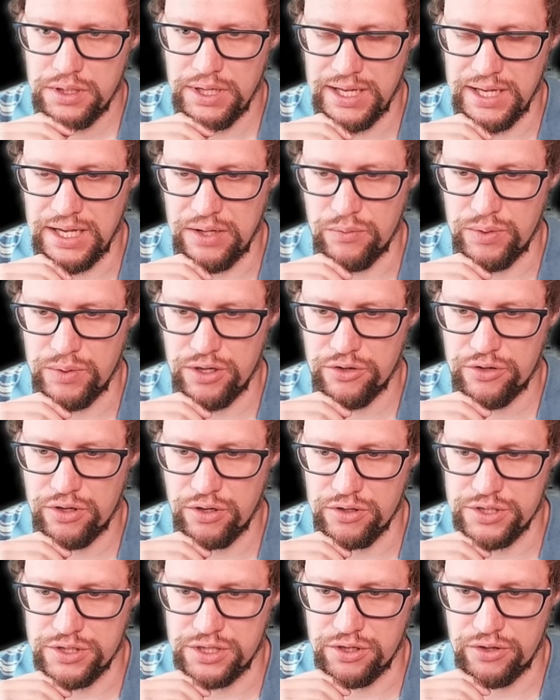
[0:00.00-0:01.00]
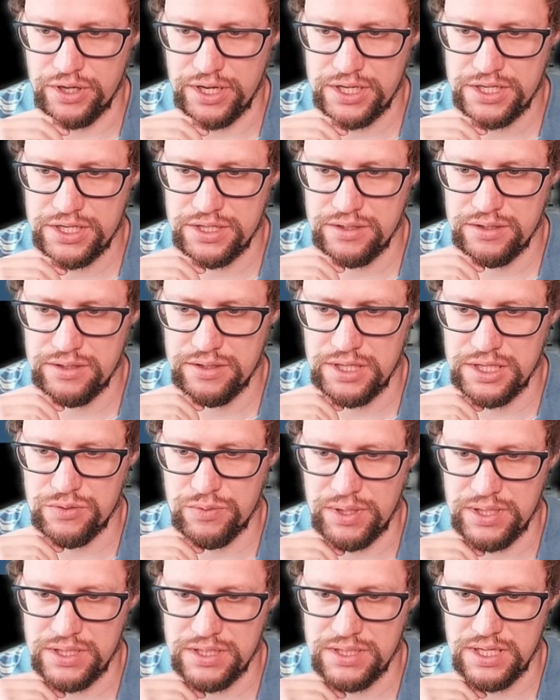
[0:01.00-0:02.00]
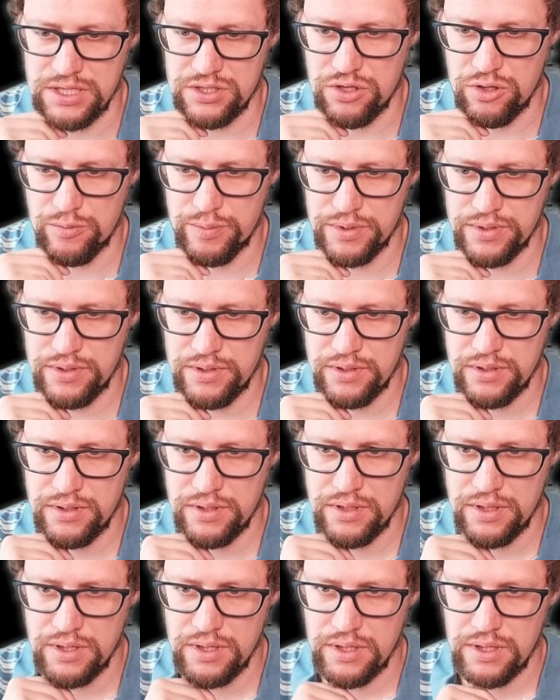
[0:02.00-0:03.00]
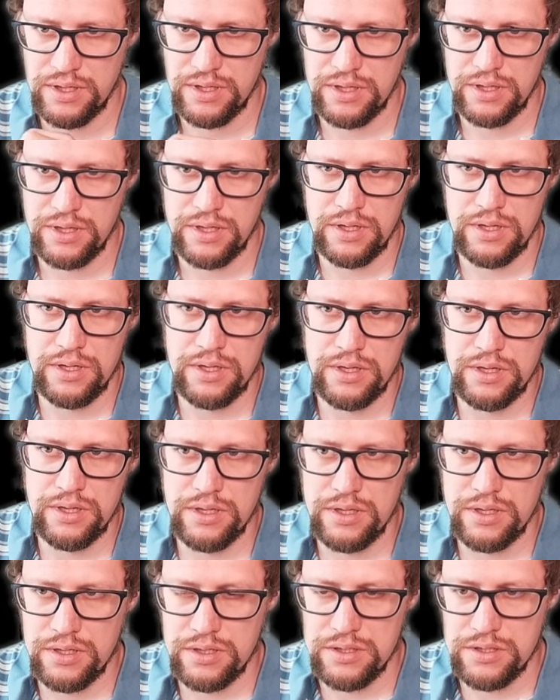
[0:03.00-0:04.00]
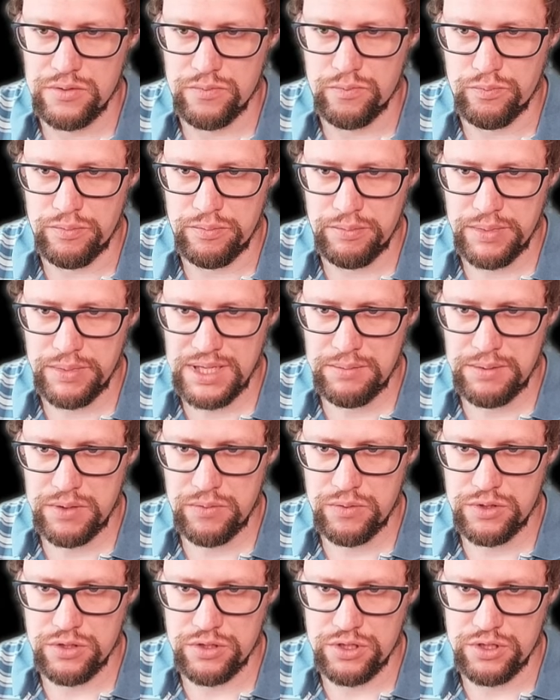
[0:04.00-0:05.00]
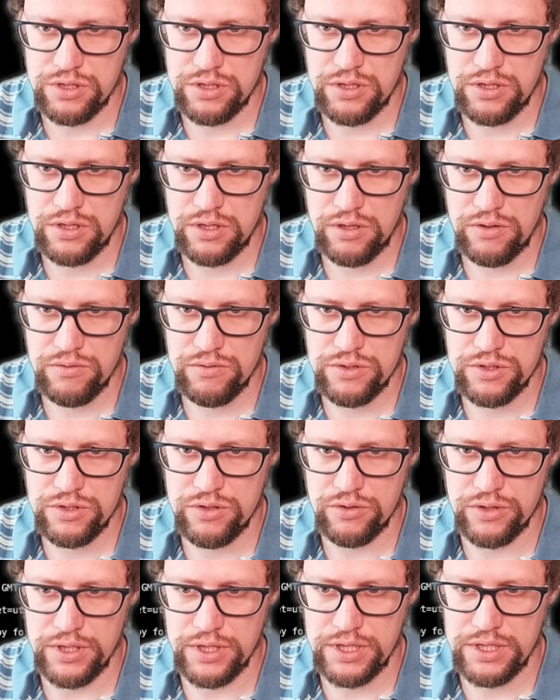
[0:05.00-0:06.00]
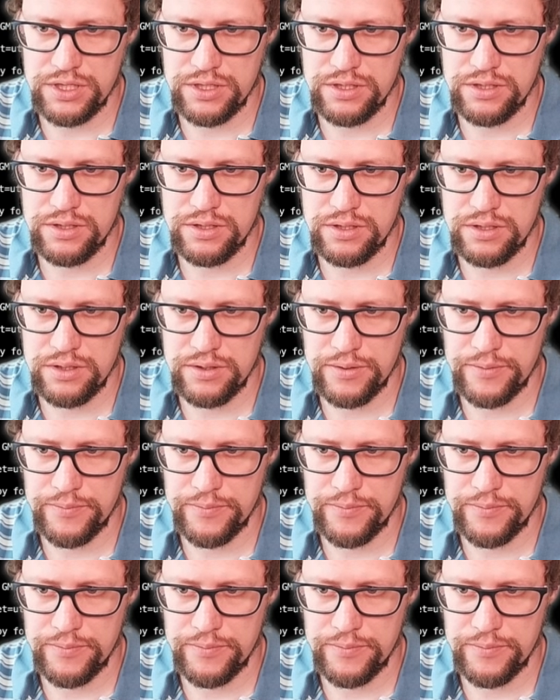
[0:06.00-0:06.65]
And then we are not closing the connection. That's why this stays open. So maybe we should close the connection.